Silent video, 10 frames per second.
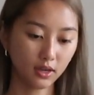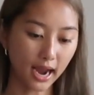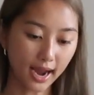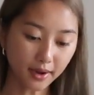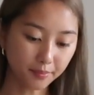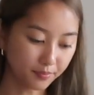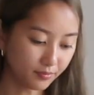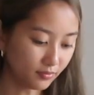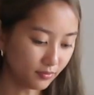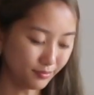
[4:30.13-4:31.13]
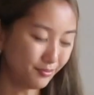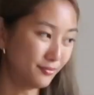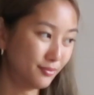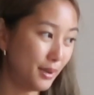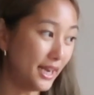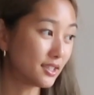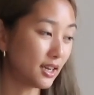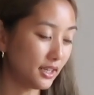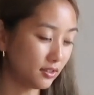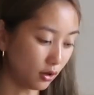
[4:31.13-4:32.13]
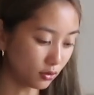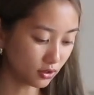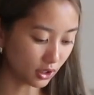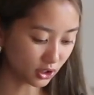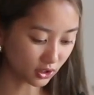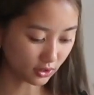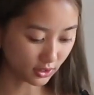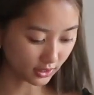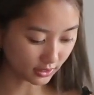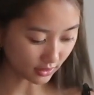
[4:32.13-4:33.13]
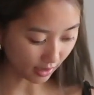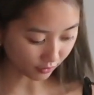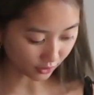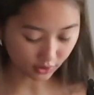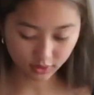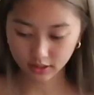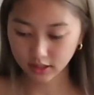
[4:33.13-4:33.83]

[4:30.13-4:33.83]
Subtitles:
I basically don't touch the CDs ever,